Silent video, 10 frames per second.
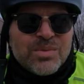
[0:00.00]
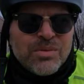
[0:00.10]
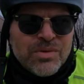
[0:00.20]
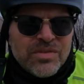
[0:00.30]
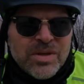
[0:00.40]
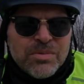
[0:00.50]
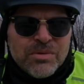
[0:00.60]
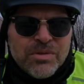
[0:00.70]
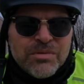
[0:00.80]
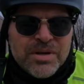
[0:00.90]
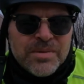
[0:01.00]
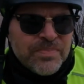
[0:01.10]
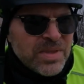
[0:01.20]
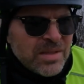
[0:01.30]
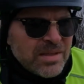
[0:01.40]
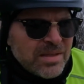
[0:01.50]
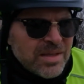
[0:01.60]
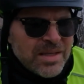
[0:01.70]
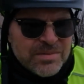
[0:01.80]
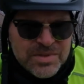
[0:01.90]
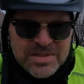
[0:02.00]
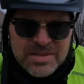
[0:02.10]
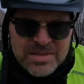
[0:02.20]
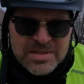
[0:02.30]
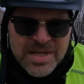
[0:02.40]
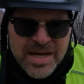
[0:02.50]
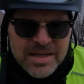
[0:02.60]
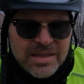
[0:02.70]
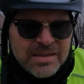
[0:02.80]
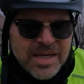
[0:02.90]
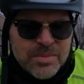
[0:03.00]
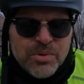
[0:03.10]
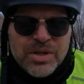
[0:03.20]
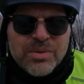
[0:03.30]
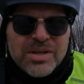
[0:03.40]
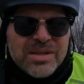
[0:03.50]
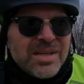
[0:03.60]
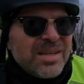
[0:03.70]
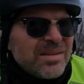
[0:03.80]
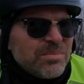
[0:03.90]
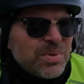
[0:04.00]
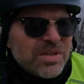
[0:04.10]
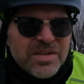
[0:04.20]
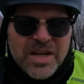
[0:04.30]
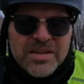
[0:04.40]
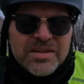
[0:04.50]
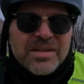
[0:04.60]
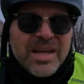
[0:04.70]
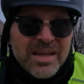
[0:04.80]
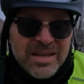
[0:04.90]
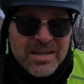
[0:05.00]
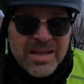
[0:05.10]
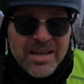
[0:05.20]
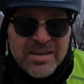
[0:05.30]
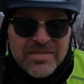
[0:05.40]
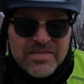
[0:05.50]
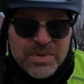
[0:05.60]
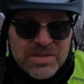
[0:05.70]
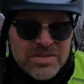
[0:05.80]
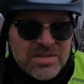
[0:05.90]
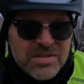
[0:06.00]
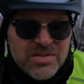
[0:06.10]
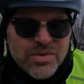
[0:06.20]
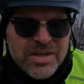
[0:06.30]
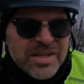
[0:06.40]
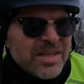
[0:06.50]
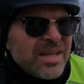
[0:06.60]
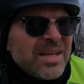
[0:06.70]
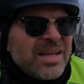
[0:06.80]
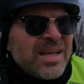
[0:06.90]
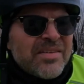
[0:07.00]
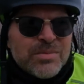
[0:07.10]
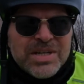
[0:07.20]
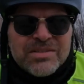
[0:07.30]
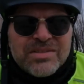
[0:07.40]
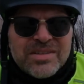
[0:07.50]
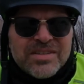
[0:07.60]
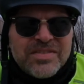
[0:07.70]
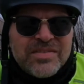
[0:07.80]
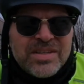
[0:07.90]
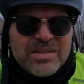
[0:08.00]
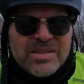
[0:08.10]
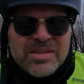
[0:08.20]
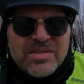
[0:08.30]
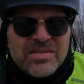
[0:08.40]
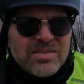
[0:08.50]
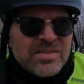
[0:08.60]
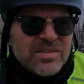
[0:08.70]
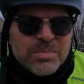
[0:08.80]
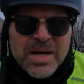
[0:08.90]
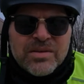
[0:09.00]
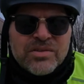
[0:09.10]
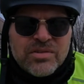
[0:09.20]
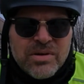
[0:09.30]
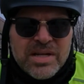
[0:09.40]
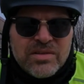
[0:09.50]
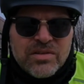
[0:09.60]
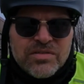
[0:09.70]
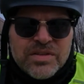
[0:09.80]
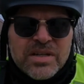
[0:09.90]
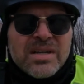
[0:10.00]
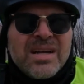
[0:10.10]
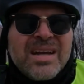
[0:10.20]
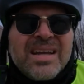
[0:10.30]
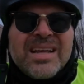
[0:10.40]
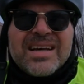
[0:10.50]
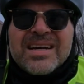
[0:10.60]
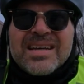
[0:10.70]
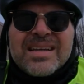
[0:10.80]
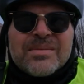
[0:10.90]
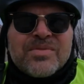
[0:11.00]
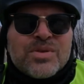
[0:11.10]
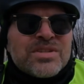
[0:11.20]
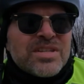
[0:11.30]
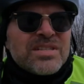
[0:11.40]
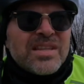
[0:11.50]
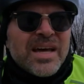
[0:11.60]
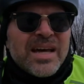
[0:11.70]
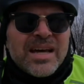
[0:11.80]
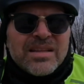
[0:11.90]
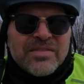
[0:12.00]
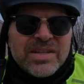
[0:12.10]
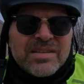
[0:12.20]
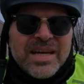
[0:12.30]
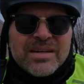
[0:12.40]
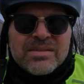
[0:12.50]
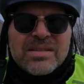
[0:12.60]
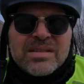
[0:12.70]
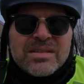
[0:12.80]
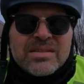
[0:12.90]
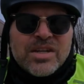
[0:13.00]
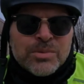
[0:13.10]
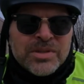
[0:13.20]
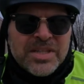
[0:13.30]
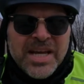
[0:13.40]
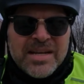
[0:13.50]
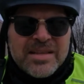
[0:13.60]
went with a Step Thru 3. Again, was in stock, got it pretty quickly, put it together, and have been just enjoying it. Have about 56 miles or so on it so far. And I'm fortunate that I live in a town in Carmel, Indiana,